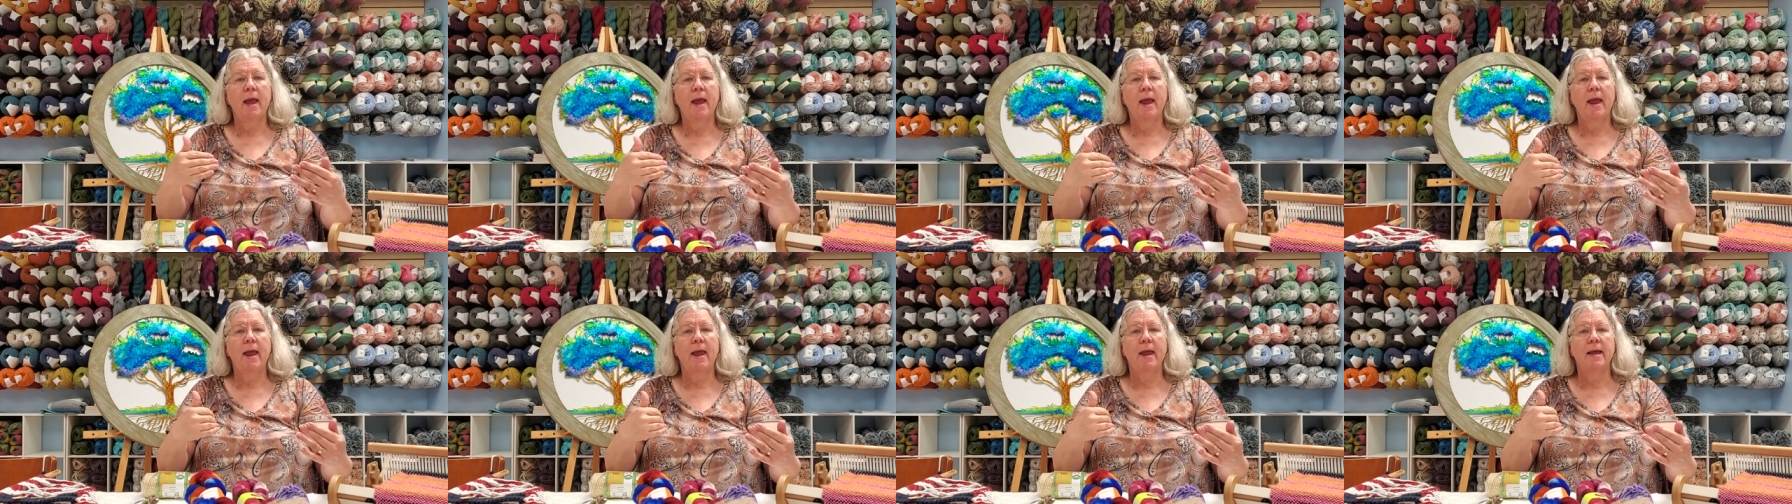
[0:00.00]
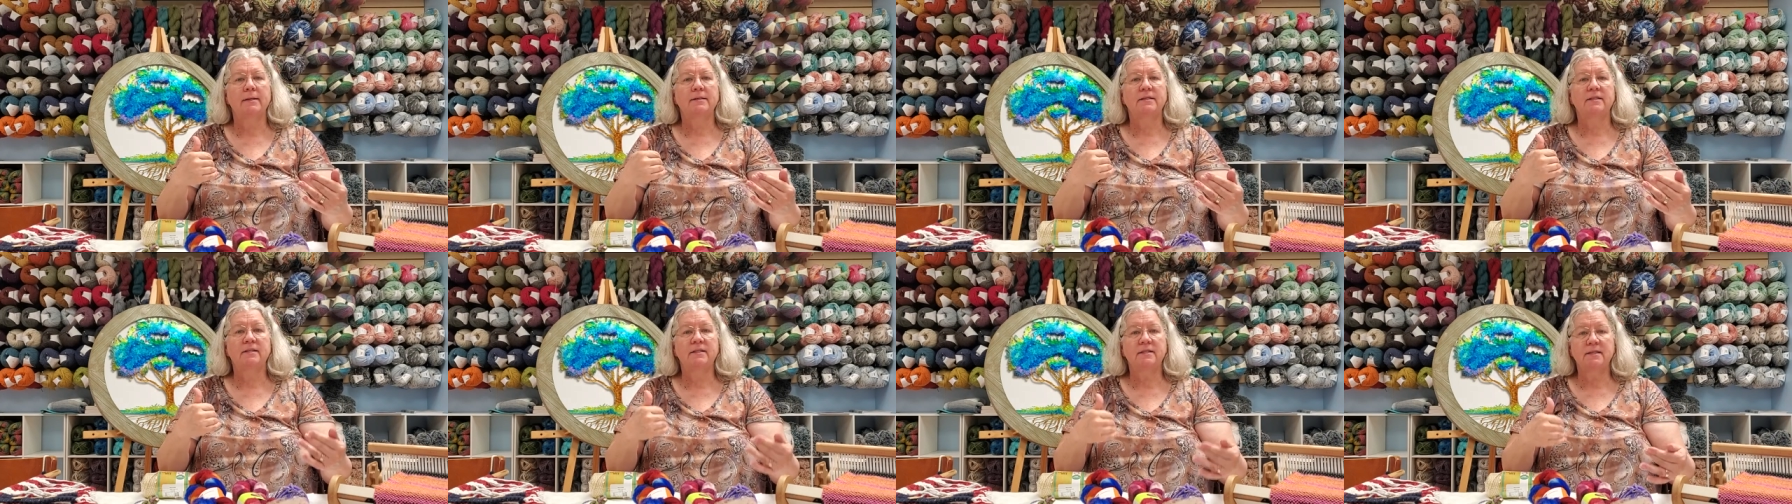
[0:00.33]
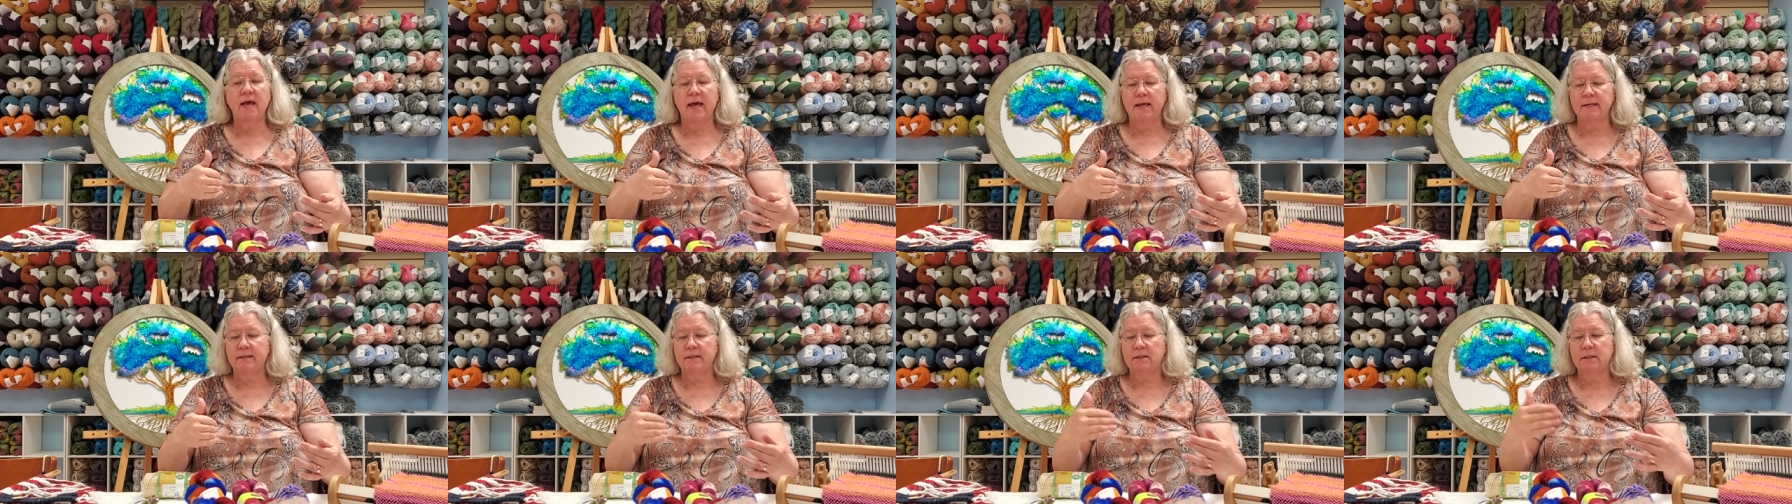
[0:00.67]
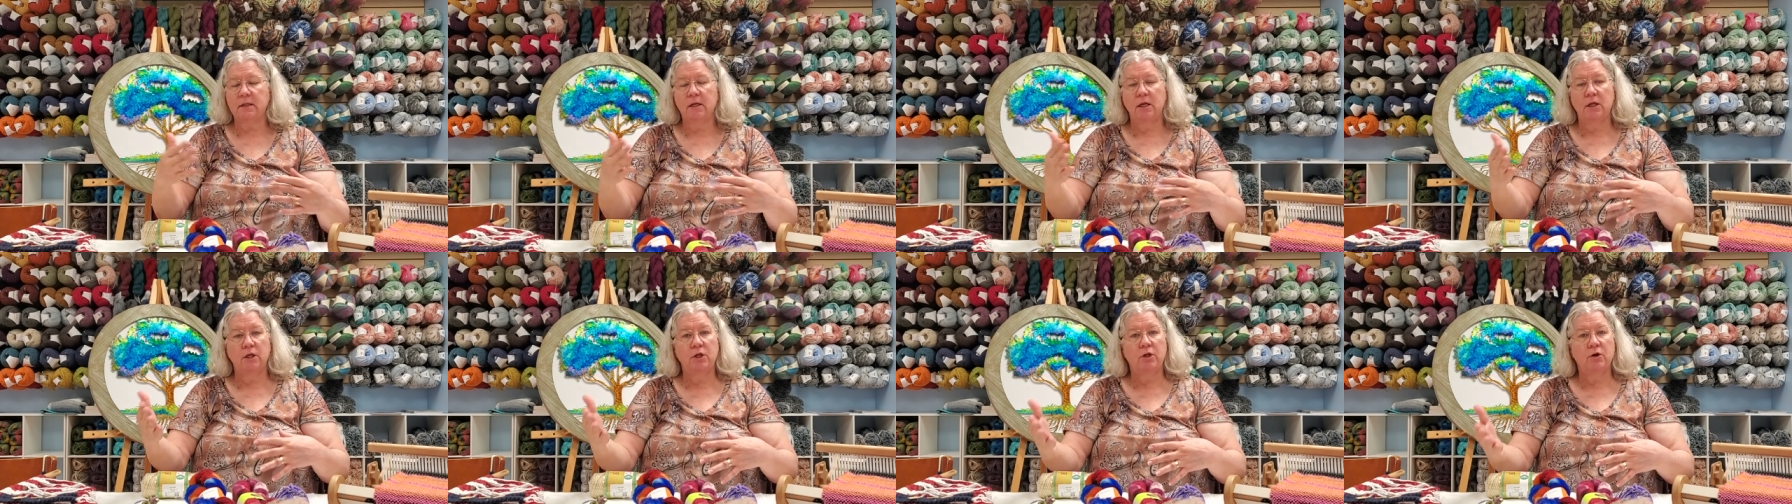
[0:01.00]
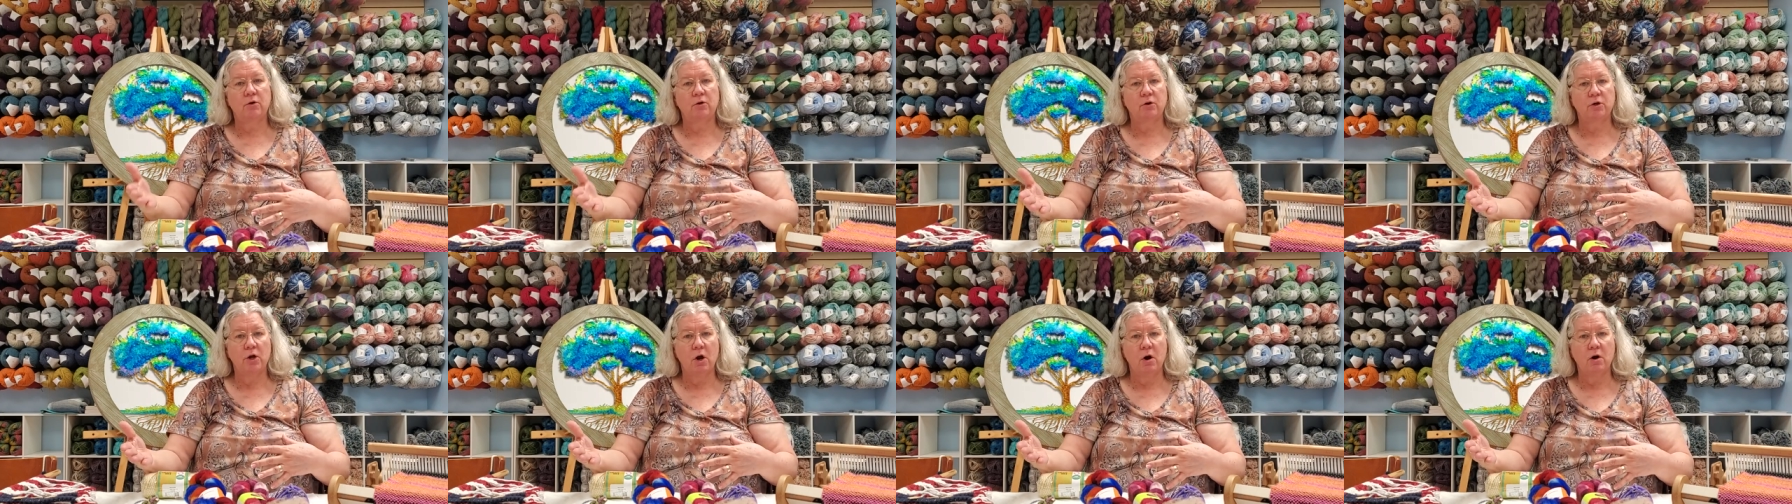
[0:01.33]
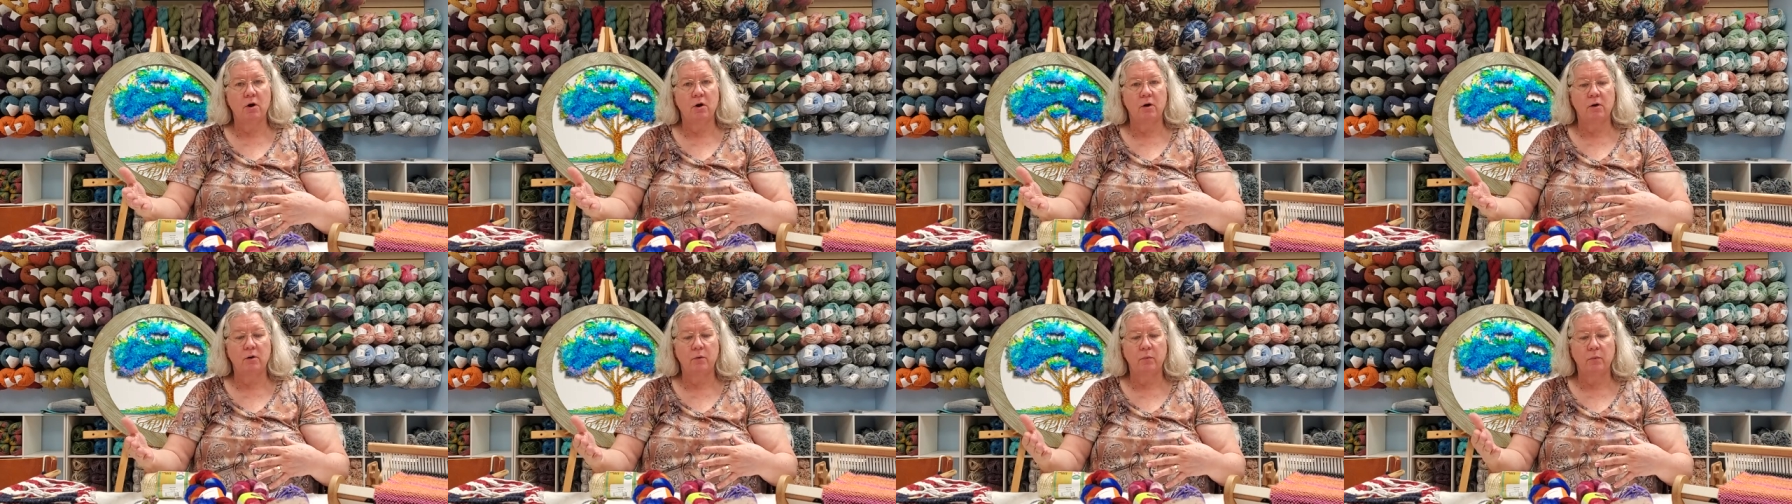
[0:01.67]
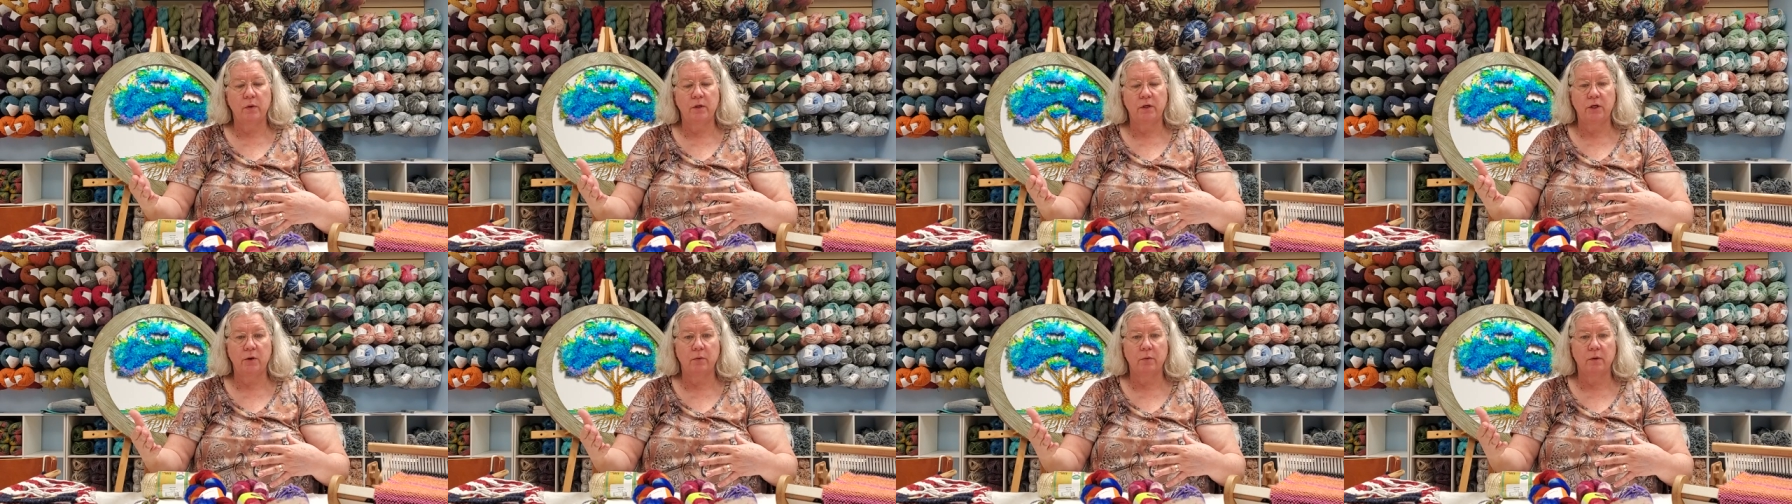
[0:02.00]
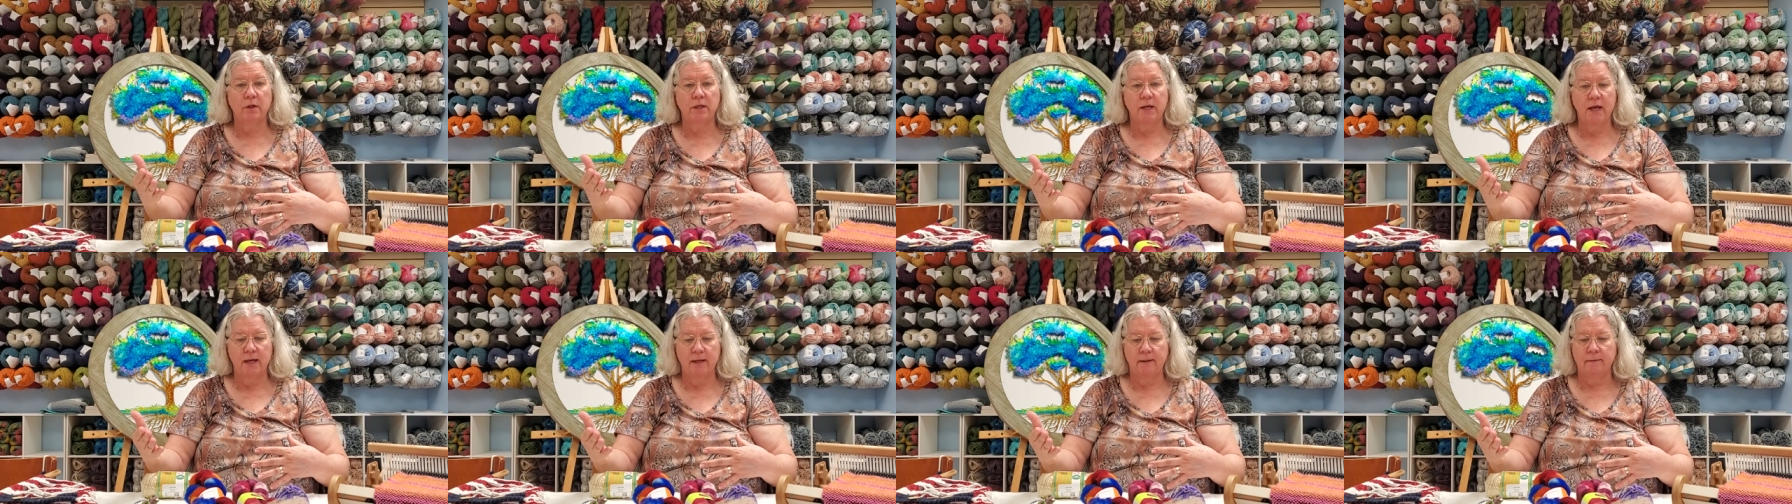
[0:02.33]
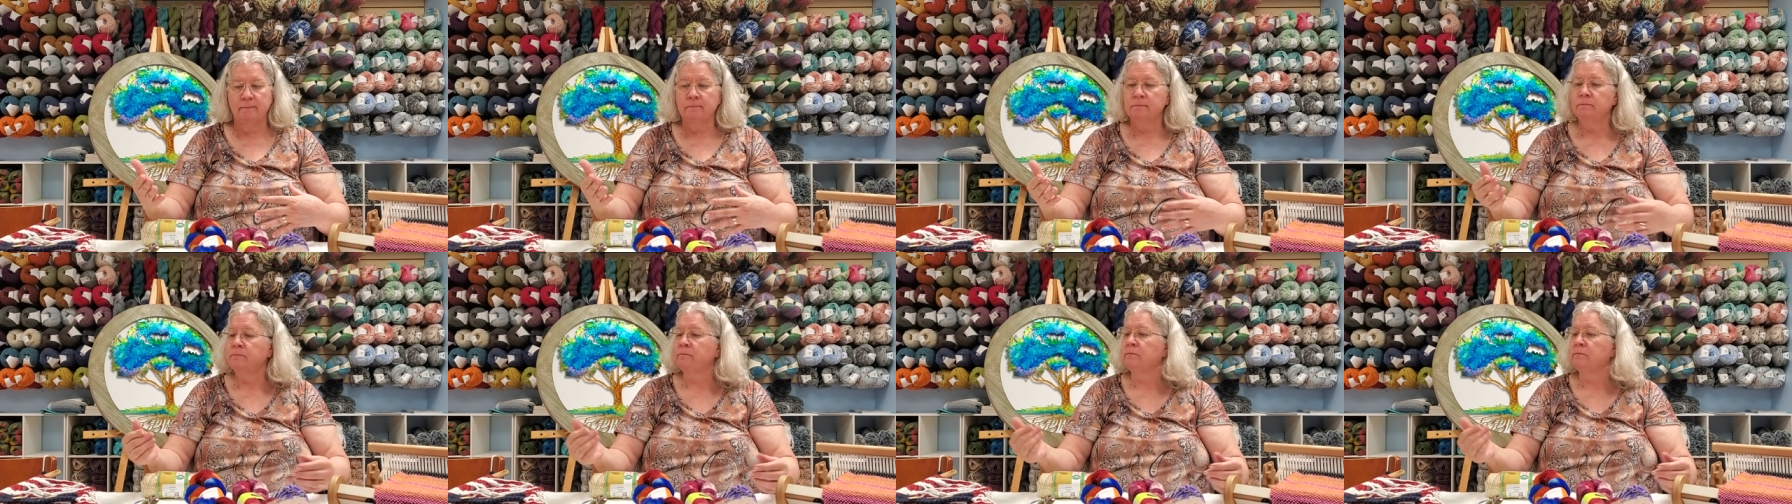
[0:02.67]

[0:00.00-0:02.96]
and set your yarn when you are done.